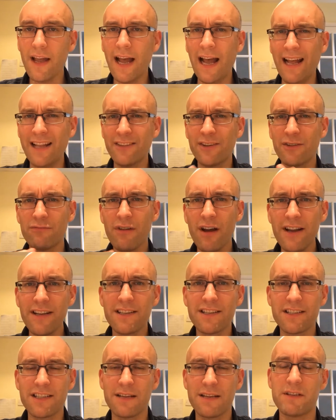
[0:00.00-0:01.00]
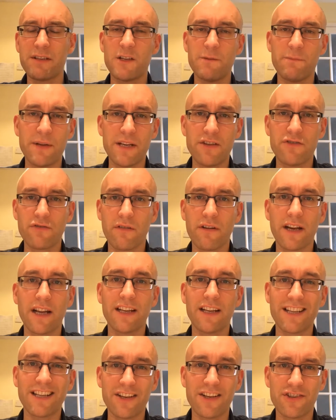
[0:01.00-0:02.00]
And the writer seems to be
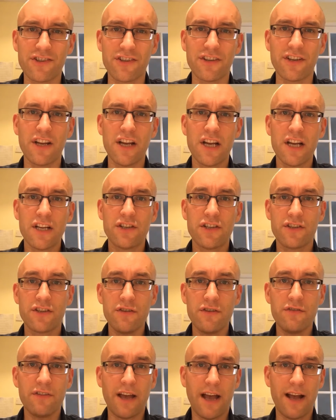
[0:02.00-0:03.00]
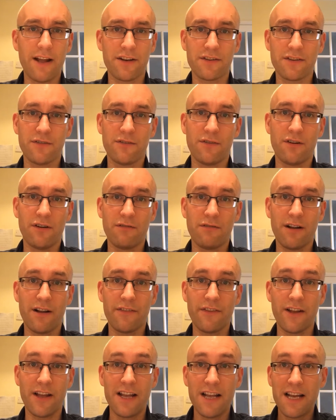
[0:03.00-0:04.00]
drawing attention to that, or
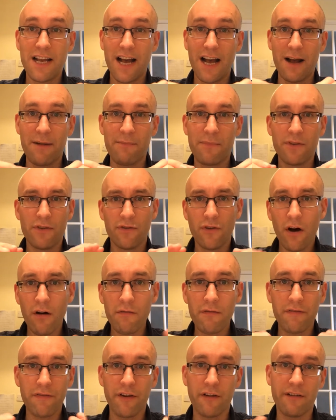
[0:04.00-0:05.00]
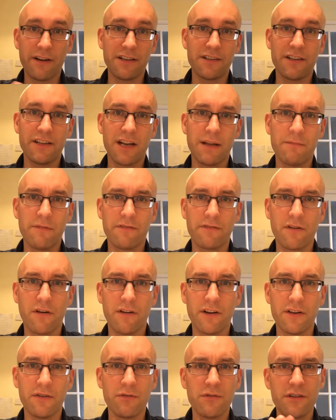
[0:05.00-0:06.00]
rather not referring to the name of
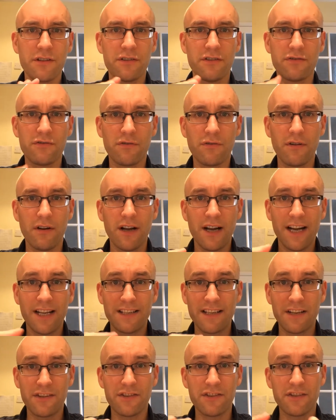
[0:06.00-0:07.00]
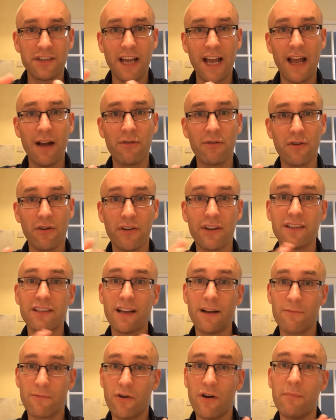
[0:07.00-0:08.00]
God in order to draw attention to how God is
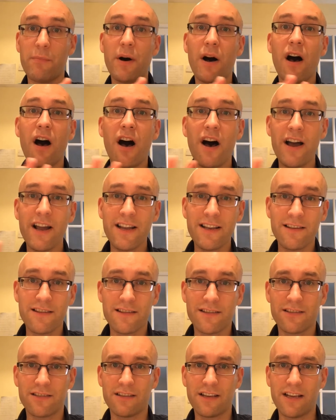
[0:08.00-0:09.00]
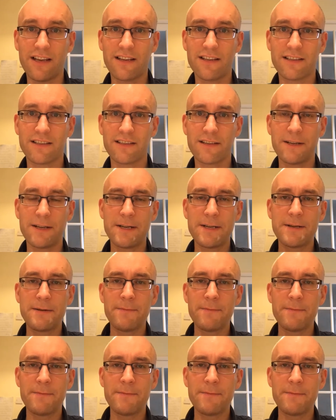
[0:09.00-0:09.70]
at work behind the scenes.